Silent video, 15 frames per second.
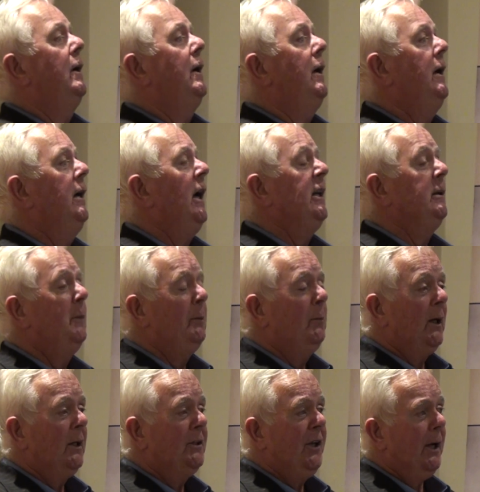and I'm
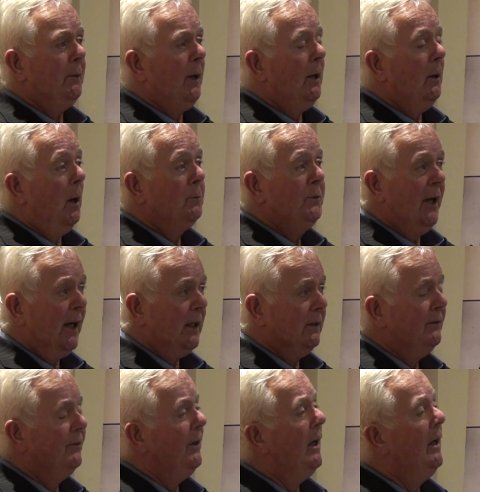being
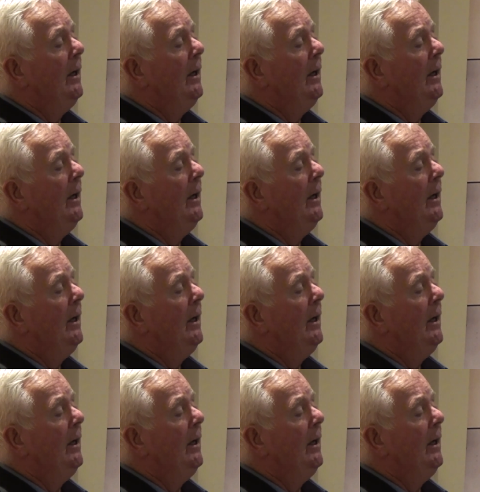objective.